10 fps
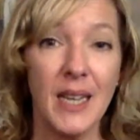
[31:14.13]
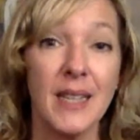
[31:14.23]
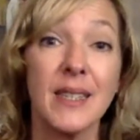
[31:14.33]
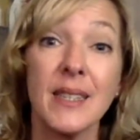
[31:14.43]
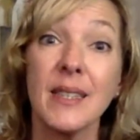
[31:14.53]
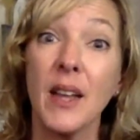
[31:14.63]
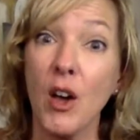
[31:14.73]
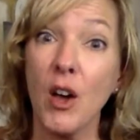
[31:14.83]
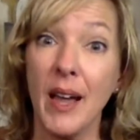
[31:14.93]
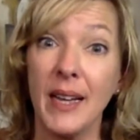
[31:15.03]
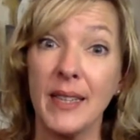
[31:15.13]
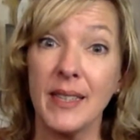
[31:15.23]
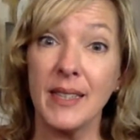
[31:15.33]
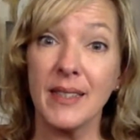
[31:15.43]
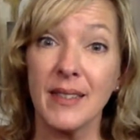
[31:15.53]
It's
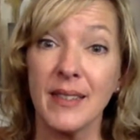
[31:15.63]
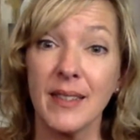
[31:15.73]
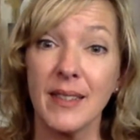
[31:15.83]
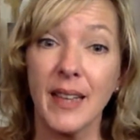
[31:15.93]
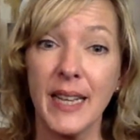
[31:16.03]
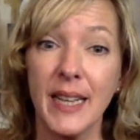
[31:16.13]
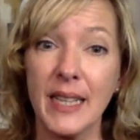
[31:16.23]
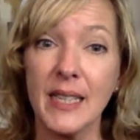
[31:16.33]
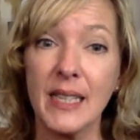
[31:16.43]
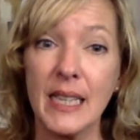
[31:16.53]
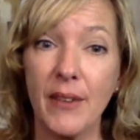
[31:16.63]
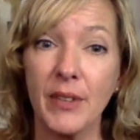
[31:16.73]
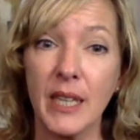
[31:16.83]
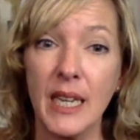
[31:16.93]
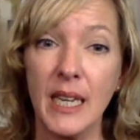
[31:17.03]
not like this
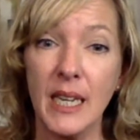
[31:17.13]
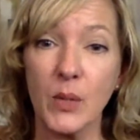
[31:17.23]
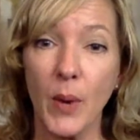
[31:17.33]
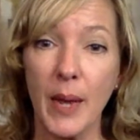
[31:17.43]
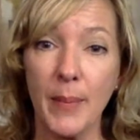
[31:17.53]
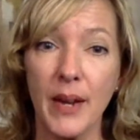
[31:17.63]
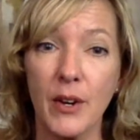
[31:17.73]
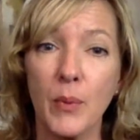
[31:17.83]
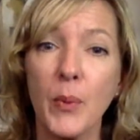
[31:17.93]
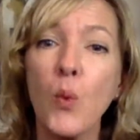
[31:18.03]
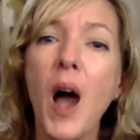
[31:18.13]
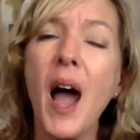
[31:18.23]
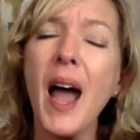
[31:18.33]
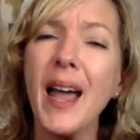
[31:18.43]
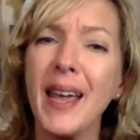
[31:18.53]
definitely is way better. But
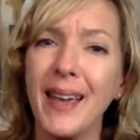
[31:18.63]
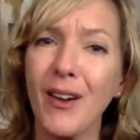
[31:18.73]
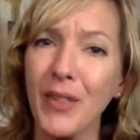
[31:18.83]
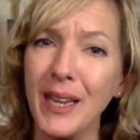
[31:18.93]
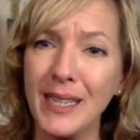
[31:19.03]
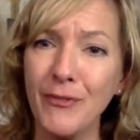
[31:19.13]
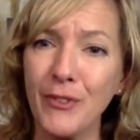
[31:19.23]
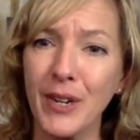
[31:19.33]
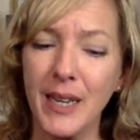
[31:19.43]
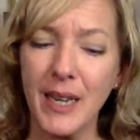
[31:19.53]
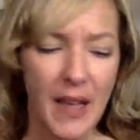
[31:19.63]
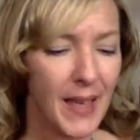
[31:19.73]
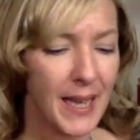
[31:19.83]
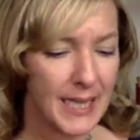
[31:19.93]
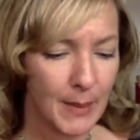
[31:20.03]
why are they different?
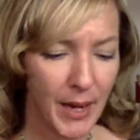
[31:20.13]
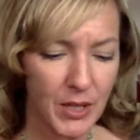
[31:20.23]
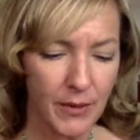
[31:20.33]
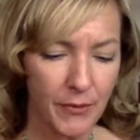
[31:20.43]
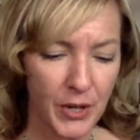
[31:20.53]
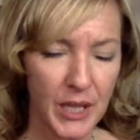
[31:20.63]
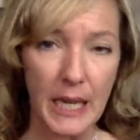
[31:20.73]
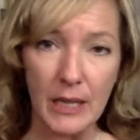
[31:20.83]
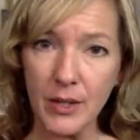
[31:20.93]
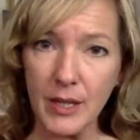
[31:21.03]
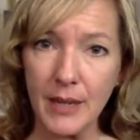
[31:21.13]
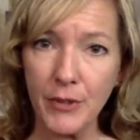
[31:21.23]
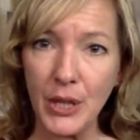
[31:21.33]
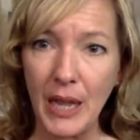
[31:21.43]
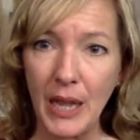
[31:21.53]
They smell different, they look
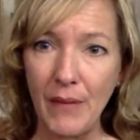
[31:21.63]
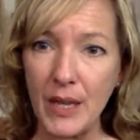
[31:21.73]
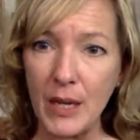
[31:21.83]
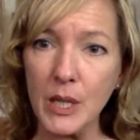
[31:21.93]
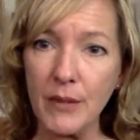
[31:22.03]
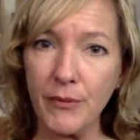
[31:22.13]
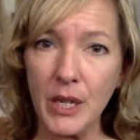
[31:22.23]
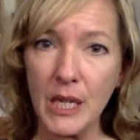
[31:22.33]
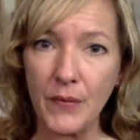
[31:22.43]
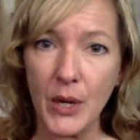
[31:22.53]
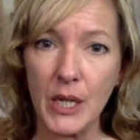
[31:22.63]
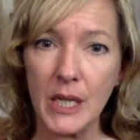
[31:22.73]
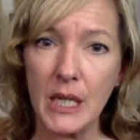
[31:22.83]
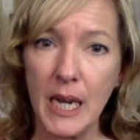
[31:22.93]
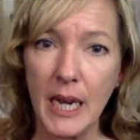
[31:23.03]
different, they feel different as
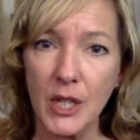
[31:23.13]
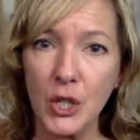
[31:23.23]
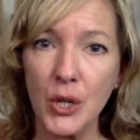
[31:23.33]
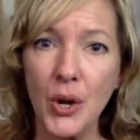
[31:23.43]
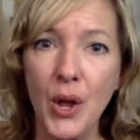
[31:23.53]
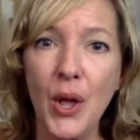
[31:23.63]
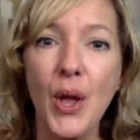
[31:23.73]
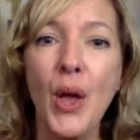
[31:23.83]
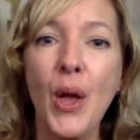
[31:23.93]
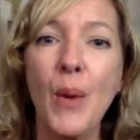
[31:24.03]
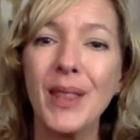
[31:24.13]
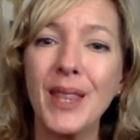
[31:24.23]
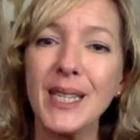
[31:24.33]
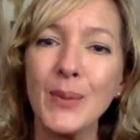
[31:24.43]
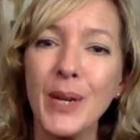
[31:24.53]
far as the texture.
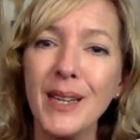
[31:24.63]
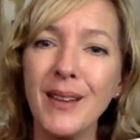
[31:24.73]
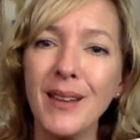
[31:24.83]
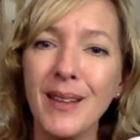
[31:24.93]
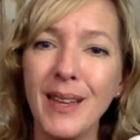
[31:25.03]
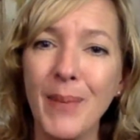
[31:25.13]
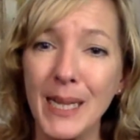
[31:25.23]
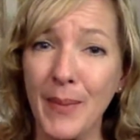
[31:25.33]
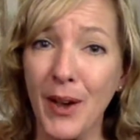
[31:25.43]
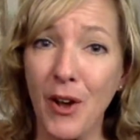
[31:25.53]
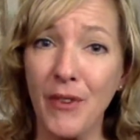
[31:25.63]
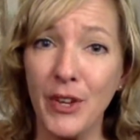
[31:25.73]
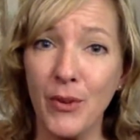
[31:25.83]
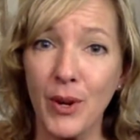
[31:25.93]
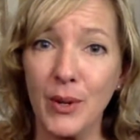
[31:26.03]
But this one makes my
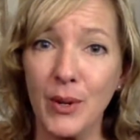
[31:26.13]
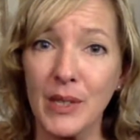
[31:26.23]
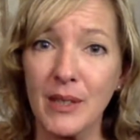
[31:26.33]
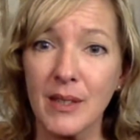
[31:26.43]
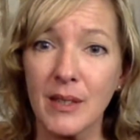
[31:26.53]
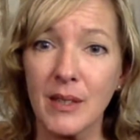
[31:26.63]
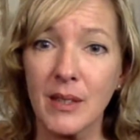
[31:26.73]
coffee gross.